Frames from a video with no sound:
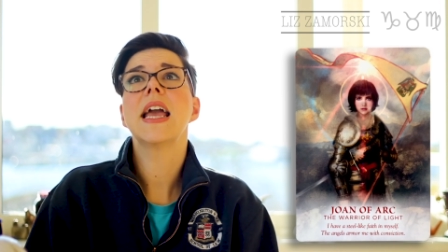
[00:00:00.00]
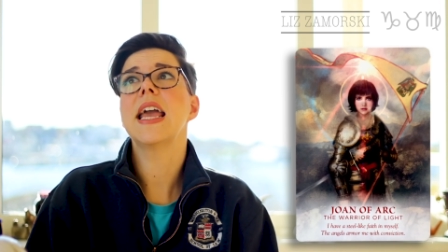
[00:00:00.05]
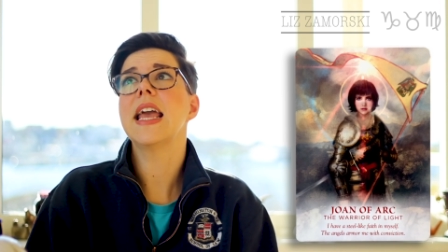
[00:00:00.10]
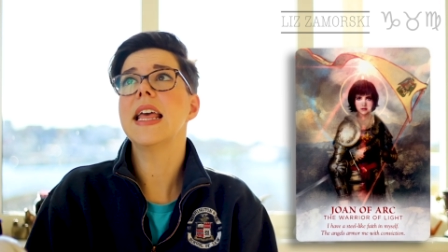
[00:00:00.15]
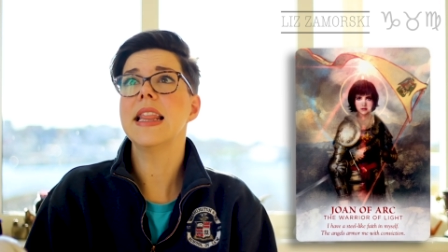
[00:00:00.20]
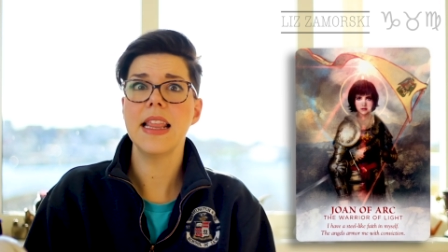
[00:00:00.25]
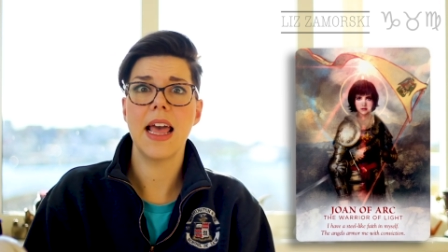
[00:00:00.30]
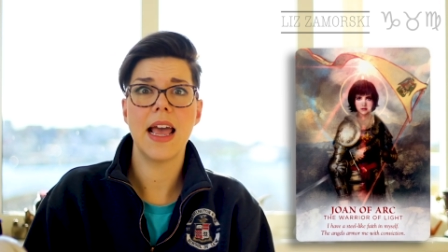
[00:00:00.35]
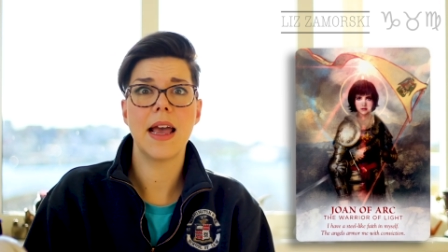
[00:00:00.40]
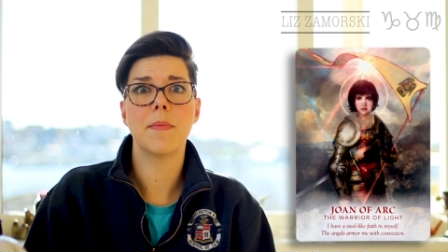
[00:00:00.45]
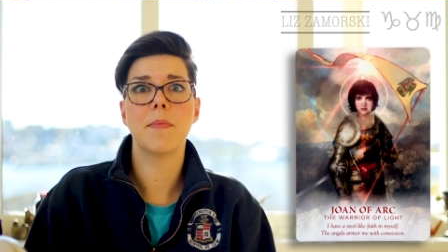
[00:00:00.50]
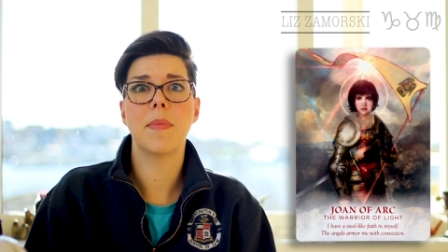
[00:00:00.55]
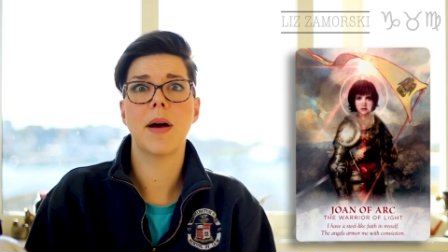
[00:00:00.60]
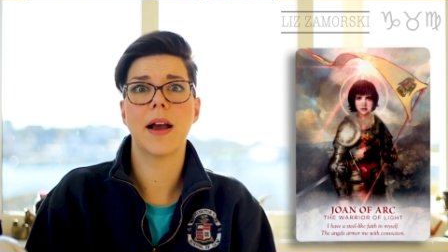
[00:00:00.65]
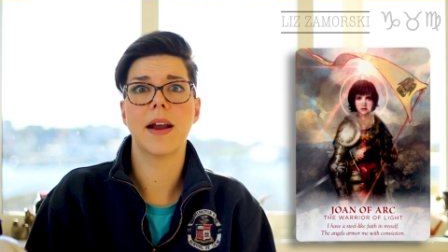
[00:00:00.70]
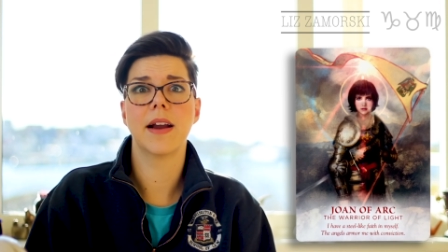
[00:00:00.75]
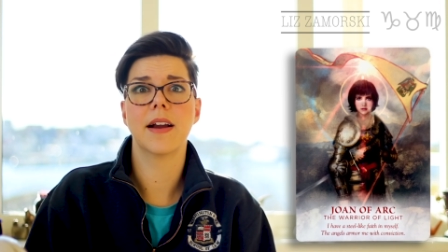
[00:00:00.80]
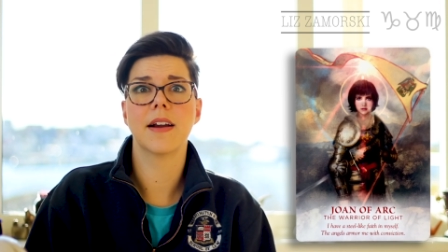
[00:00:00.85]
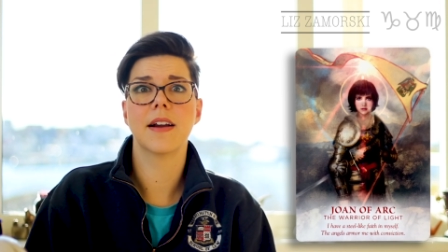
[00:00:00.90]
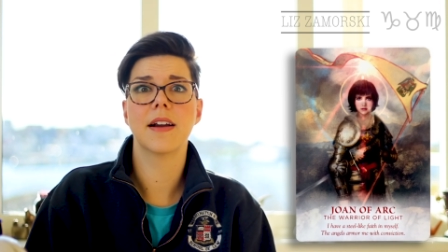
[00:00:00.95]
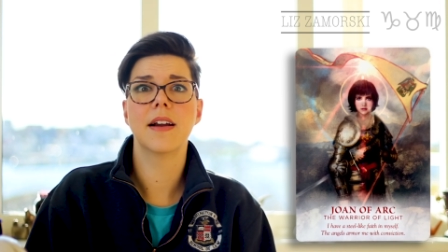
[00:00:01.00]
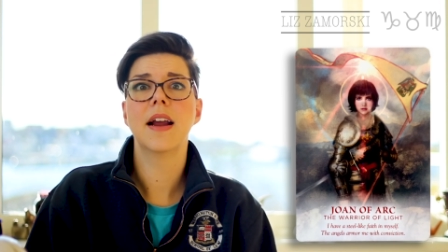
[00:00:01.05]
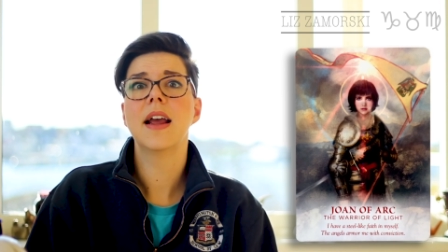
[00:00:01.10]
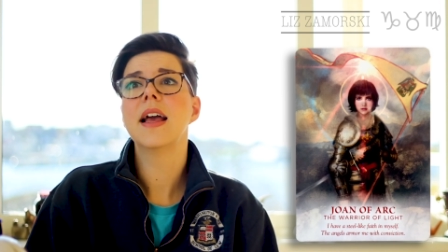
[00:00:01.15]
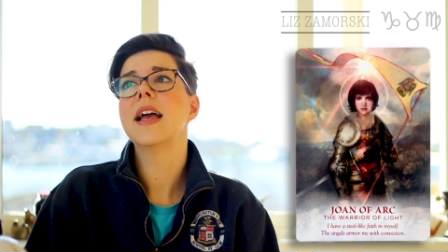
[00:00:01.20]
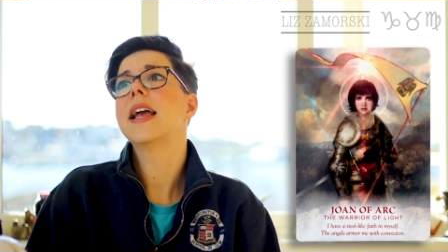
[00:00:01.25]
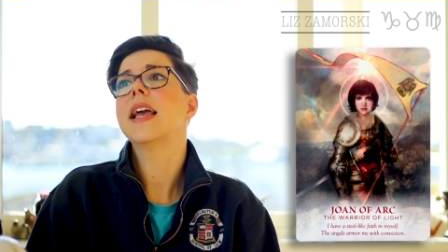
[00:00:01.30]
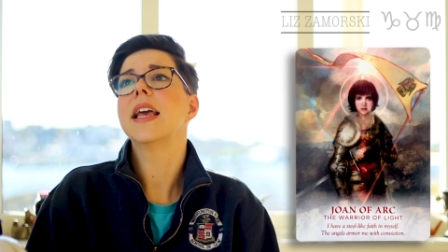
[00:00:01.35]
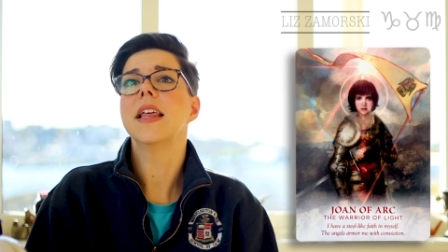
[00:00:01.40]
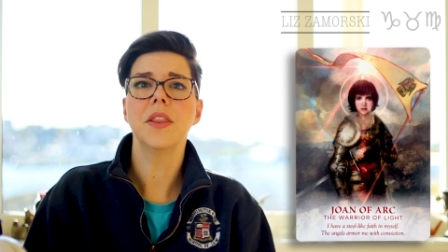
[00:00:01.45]
in the empire,
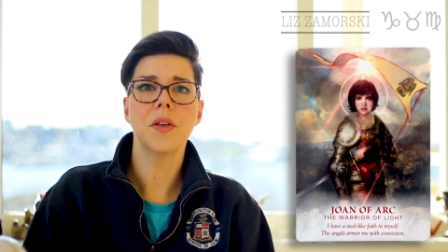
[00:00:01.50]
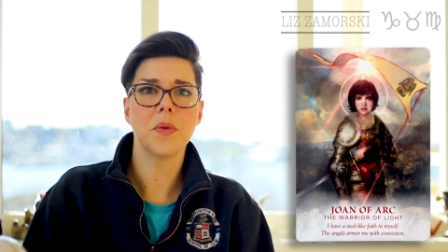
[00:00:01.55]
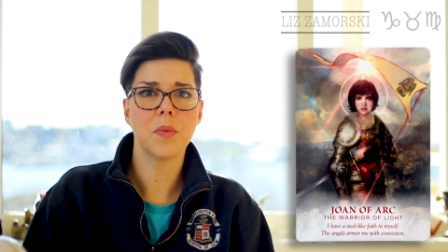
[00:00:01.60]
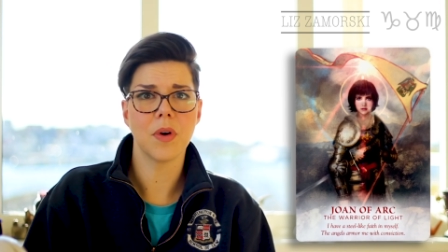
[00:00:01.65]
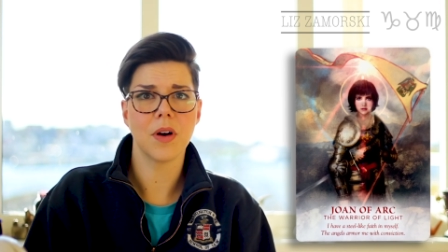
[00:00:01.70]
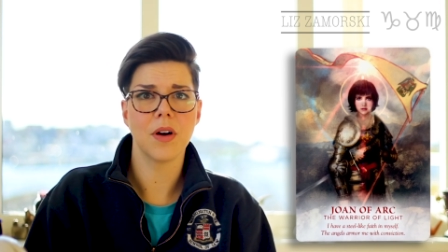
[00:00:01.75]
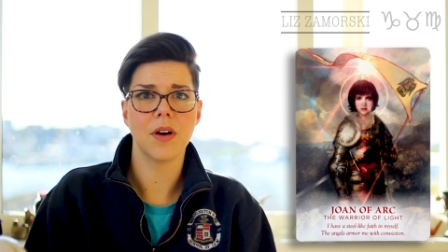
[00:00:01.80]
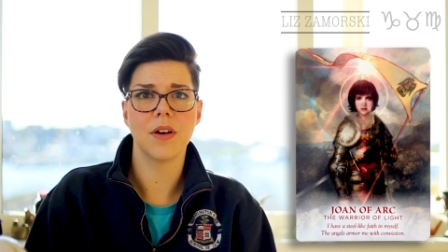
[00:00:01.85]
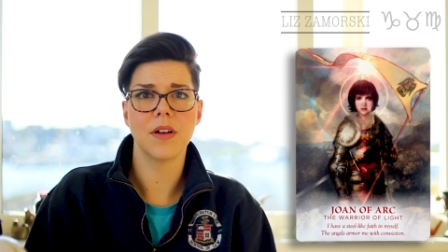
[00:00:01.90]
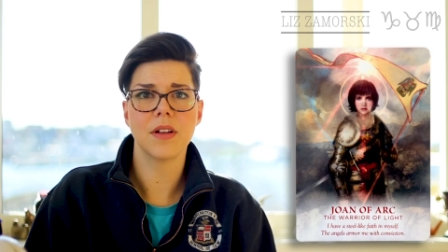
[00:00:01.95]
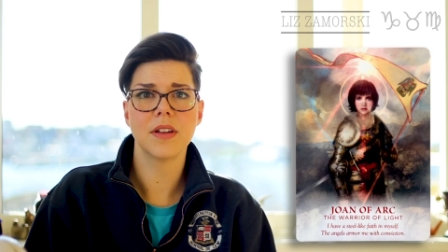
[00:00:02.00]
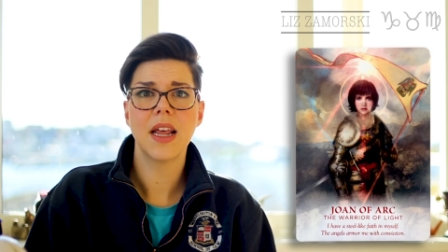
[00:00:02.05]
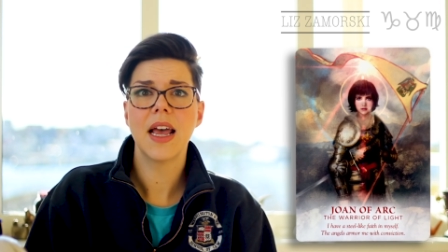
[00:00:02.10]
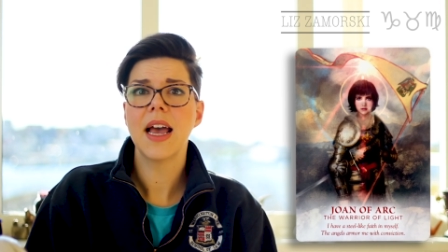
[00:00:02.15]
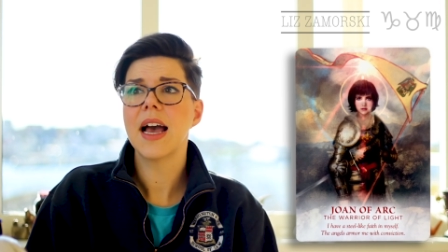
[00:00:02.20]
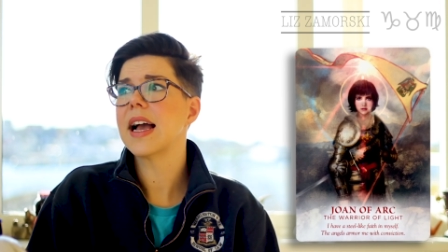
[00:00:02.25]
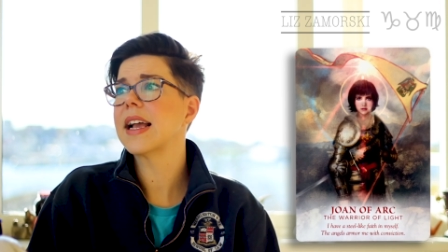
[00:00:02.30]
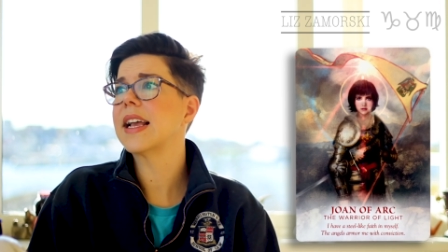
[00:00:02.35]
in the world,